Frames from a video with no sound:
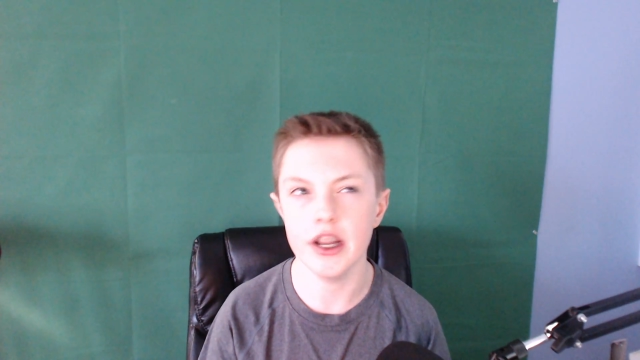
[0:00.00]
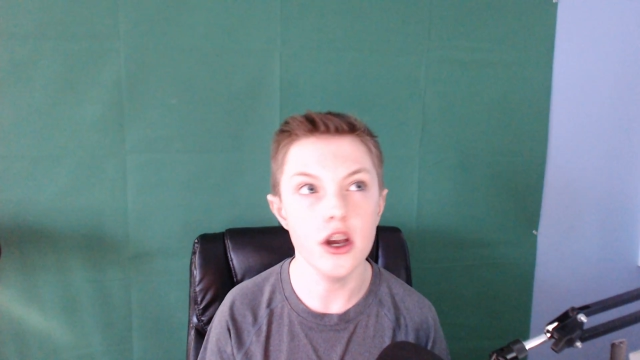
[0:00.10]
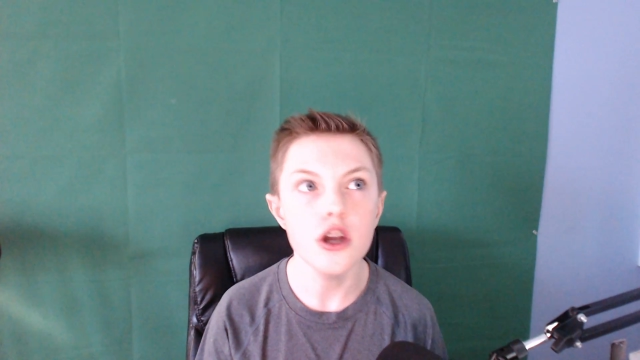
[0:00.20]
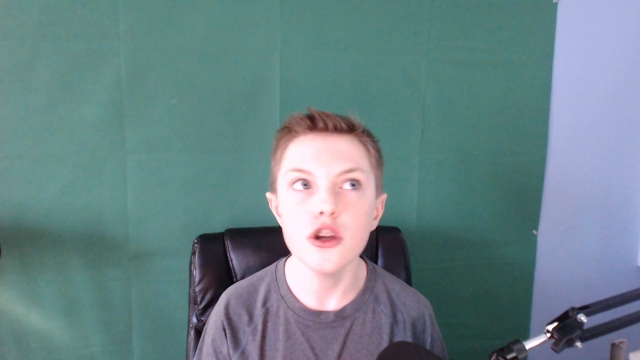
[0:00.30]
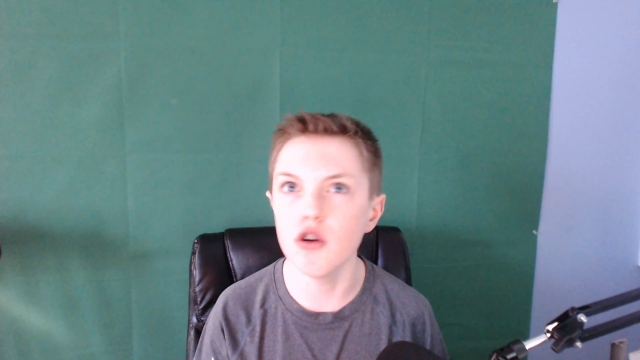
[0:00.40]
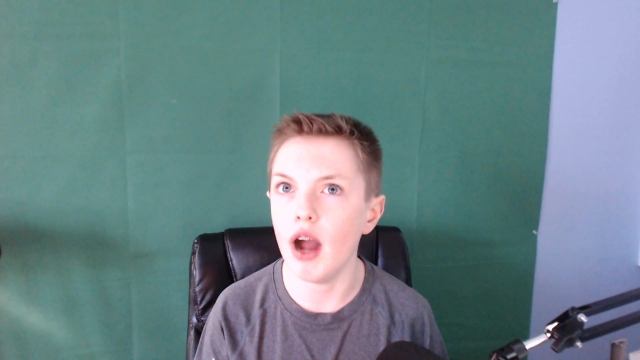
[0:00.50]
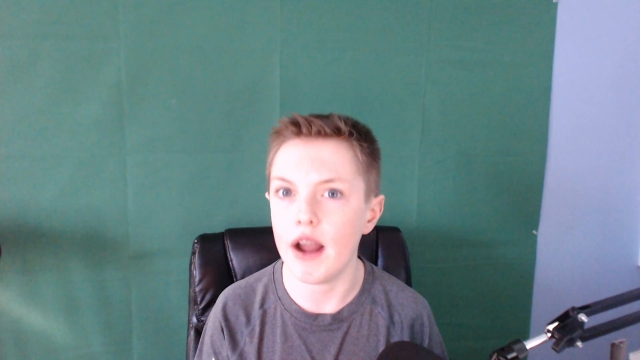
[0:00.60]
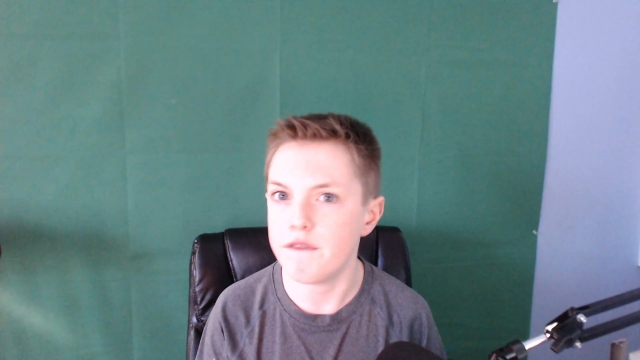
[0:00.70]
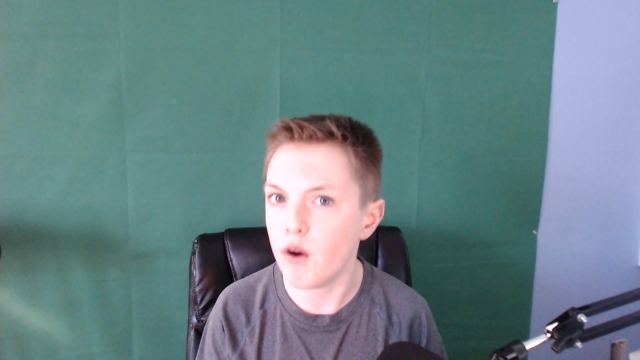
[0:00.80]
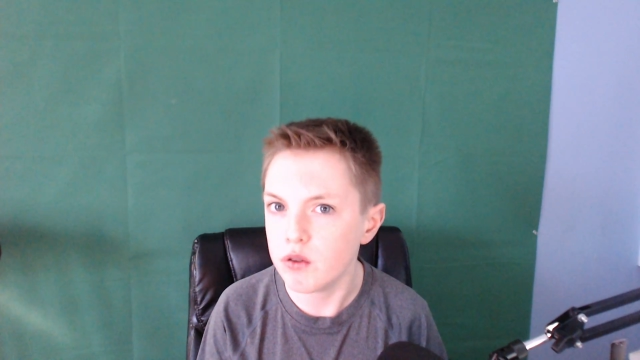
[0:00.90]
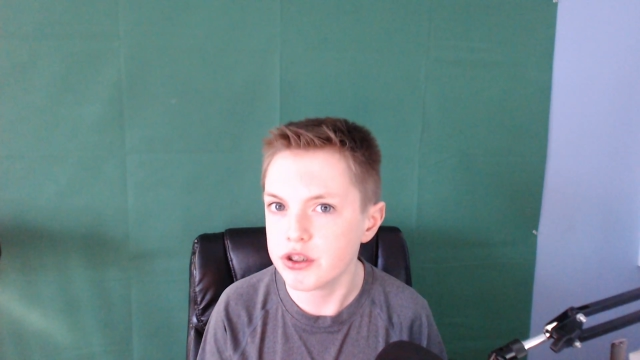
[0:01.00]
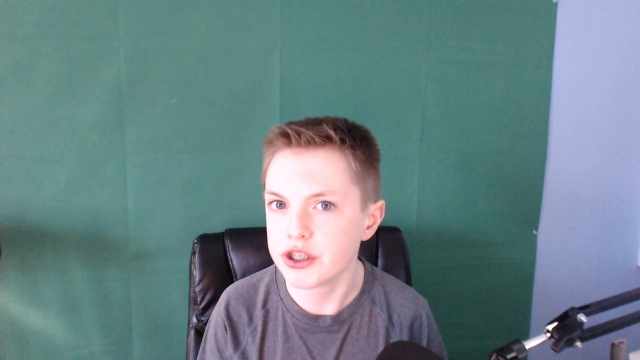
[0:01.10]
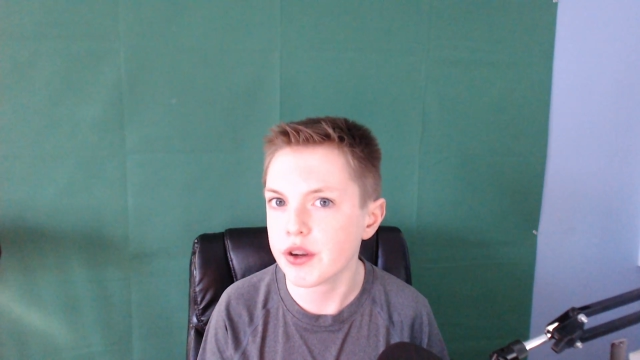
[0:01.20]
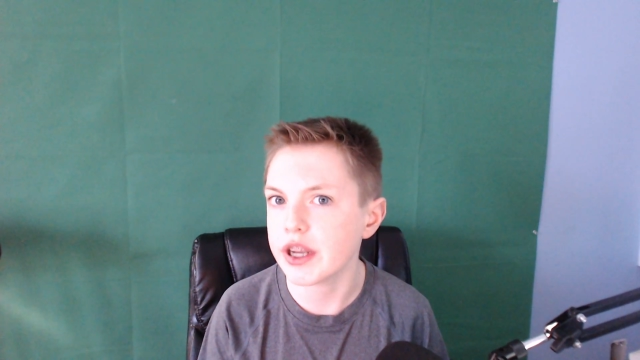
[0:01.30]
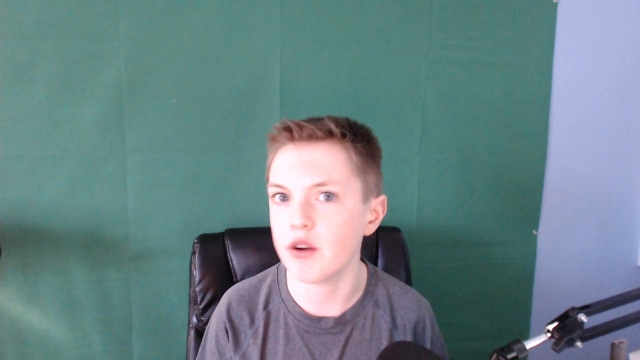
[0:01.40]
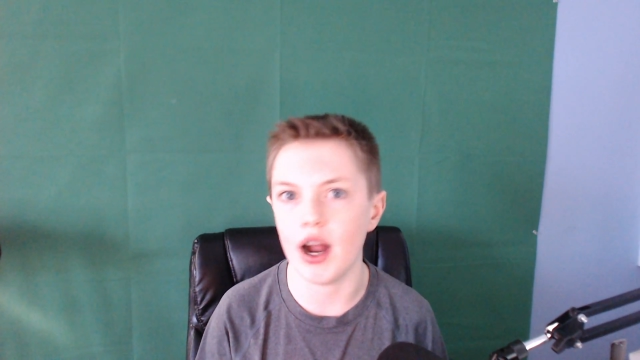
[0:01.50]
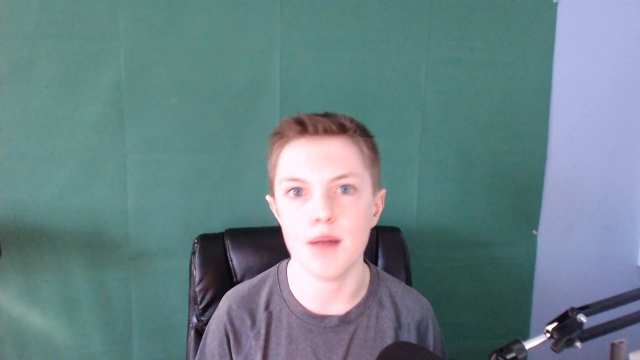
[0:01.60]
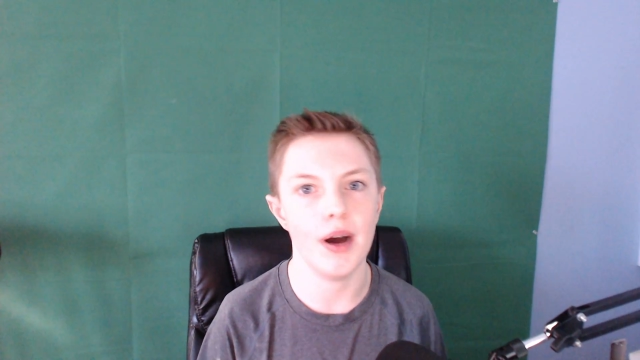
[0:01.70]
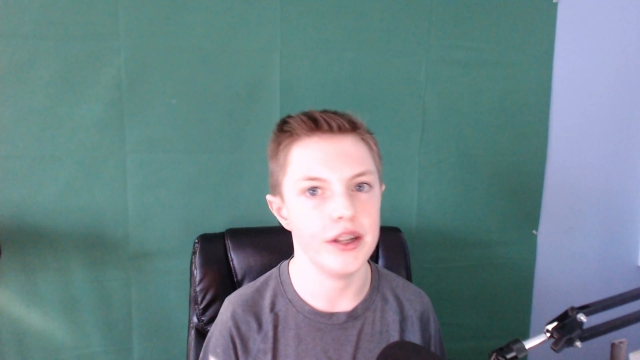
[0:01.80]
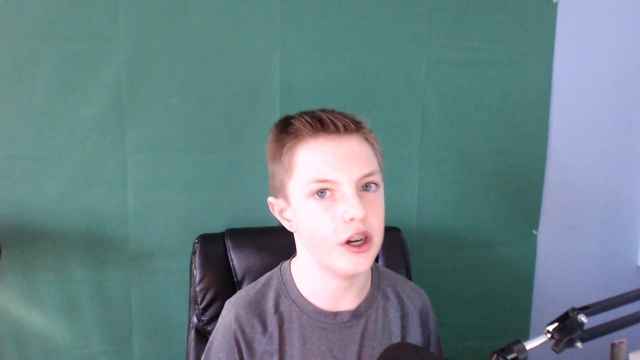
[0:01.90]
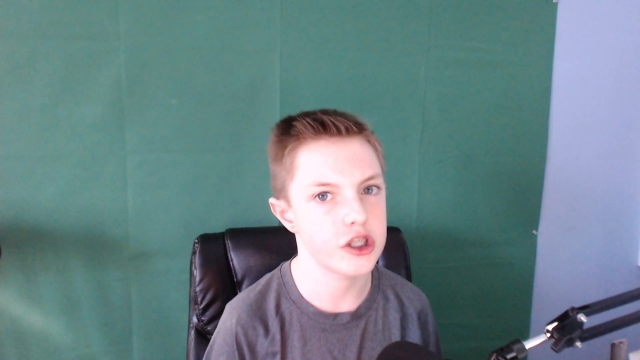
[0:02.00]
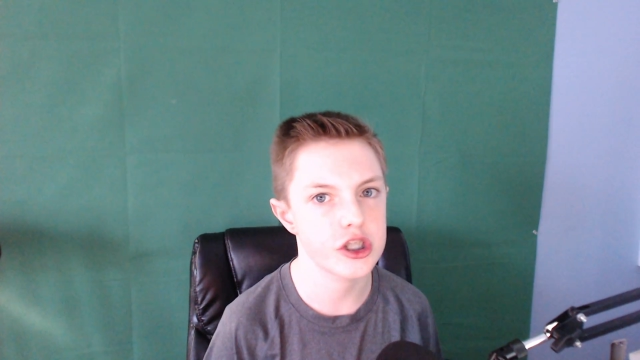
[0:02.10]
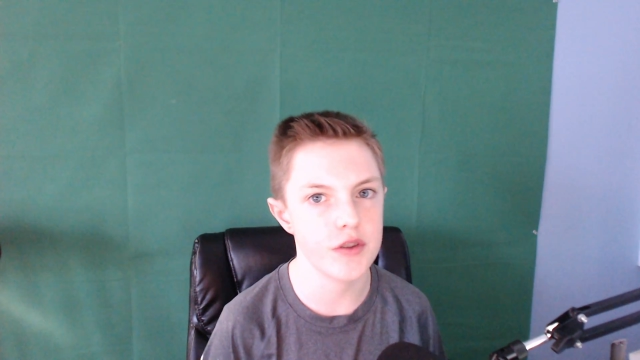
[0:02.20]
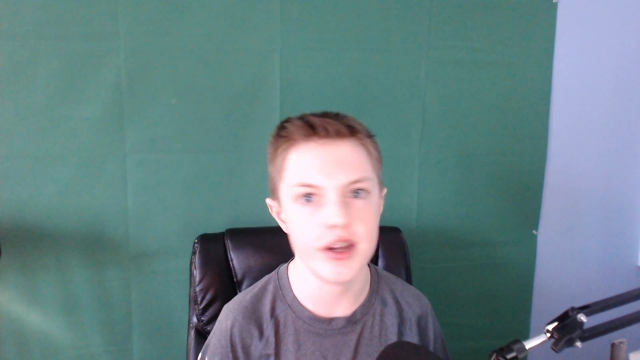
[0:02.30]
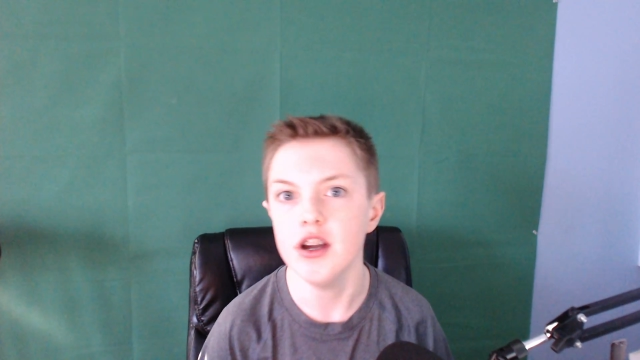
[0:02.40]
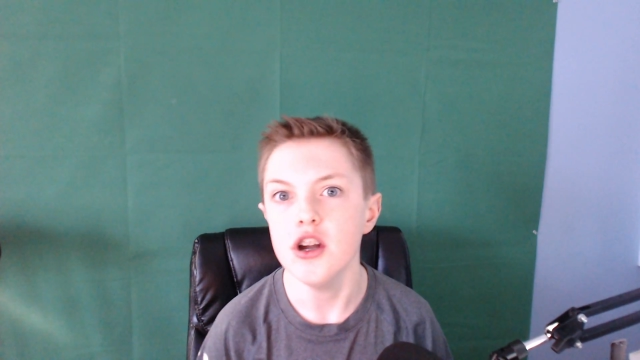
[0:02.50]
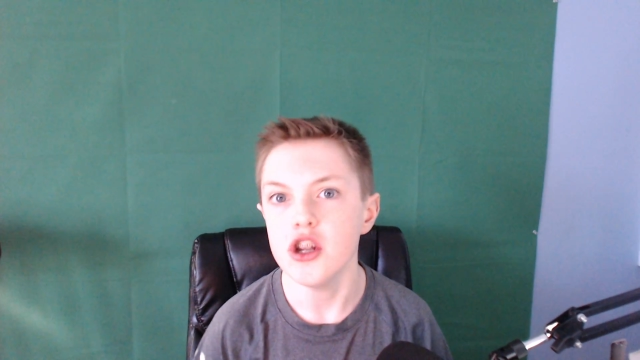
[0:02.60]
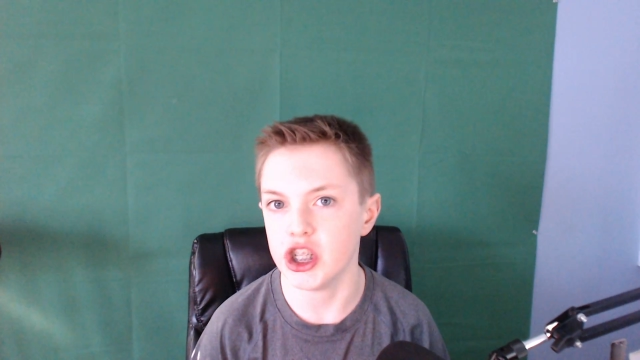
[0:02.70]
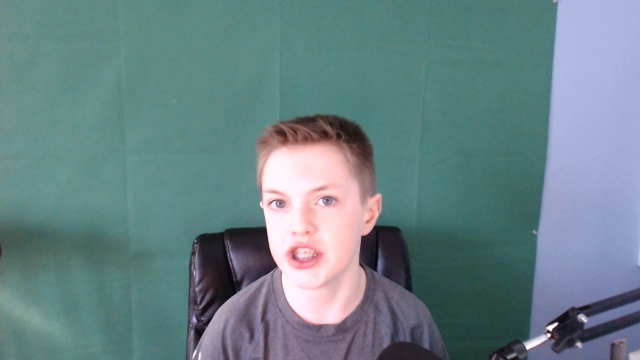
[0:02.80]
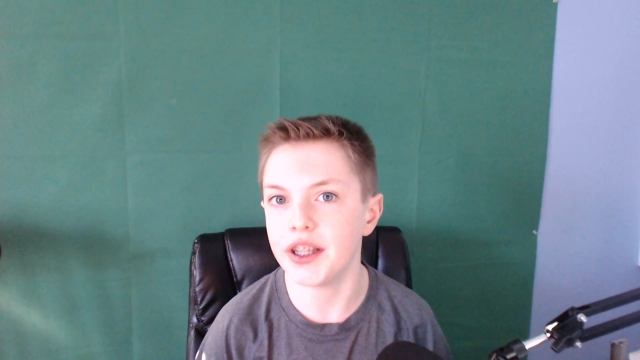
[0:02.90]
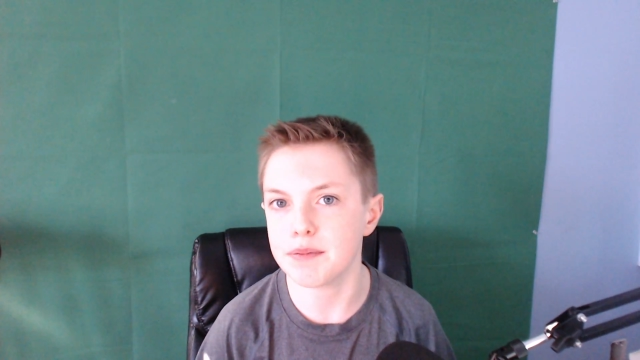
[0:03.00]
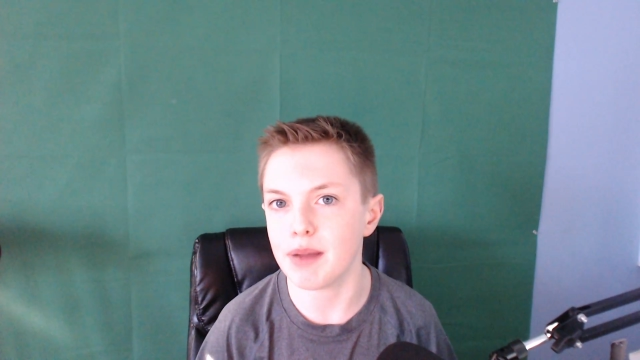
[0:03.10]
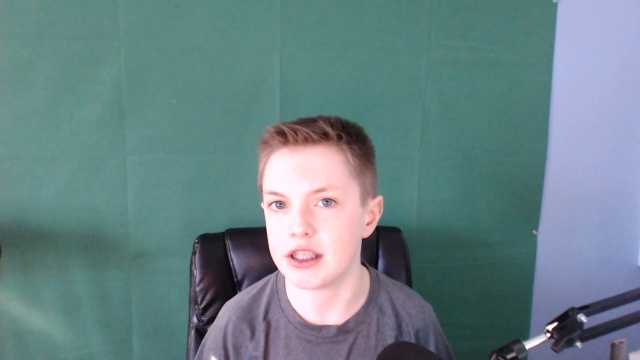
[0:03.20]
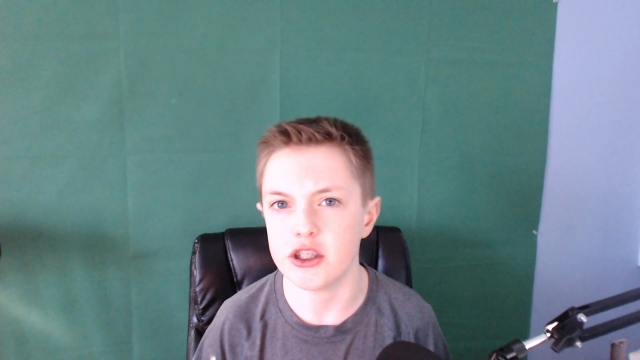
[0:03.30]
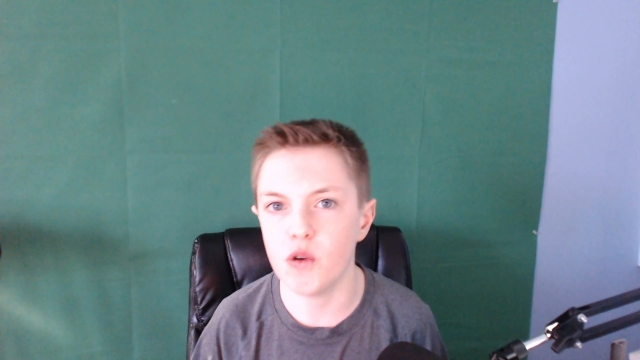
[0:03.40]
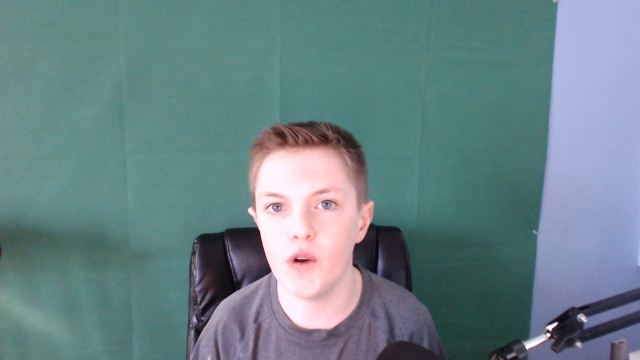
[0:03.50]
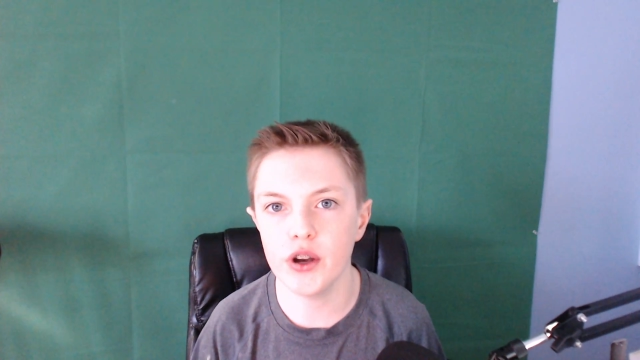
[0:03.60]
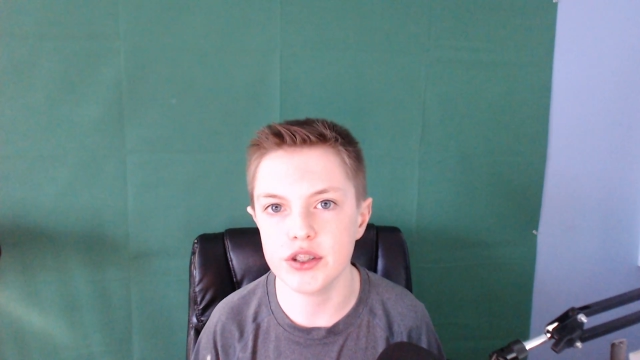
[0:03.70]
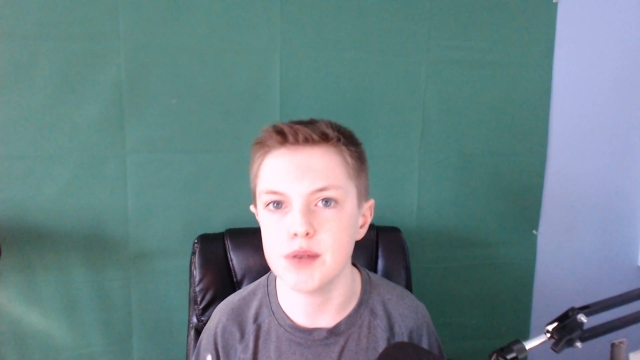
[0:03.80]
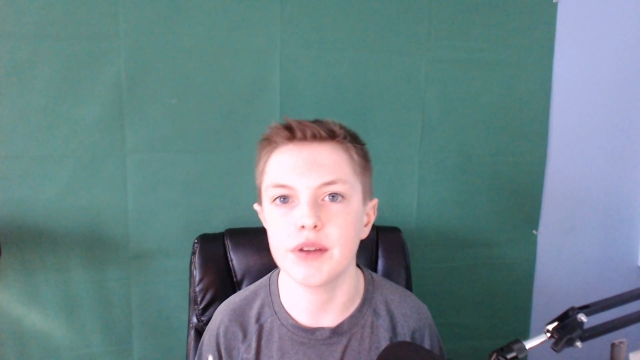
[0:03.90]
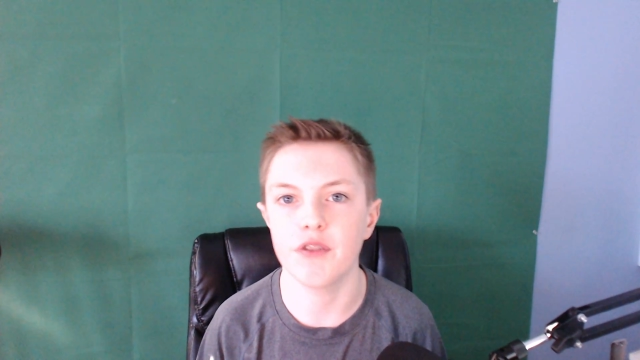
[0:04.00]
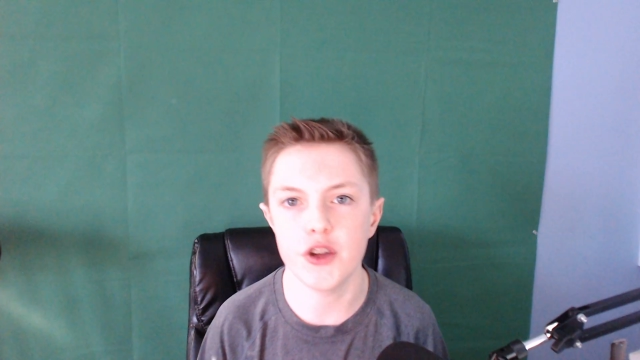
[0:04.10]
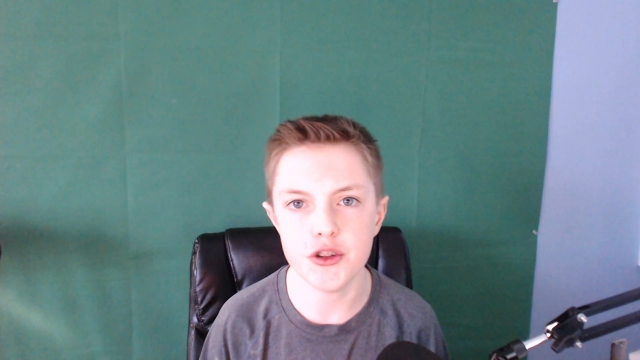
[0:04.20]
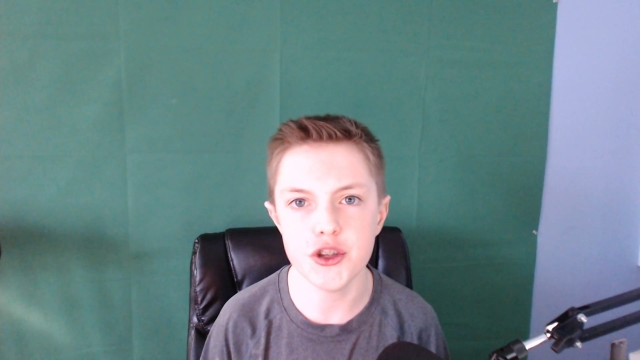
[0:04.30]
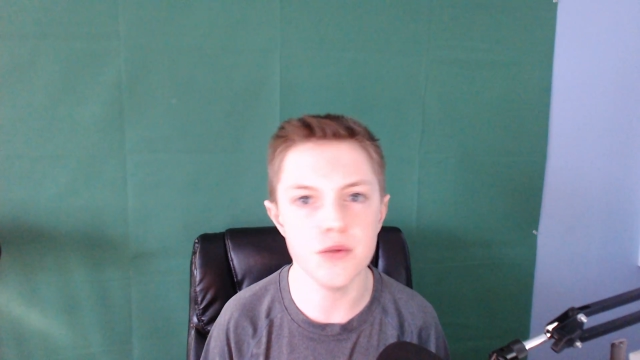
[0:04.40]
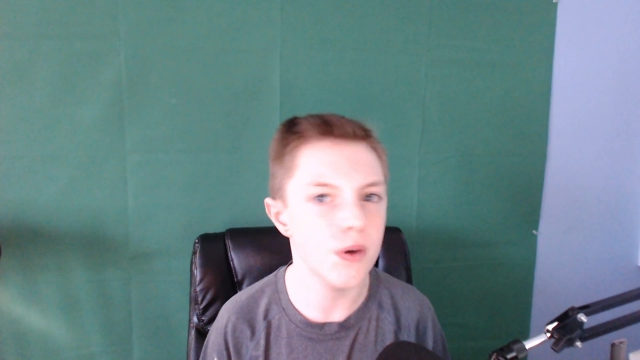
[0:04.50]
your iPhone screen, your iPod touch screen, just to, like make a tutorial or something for YouTube,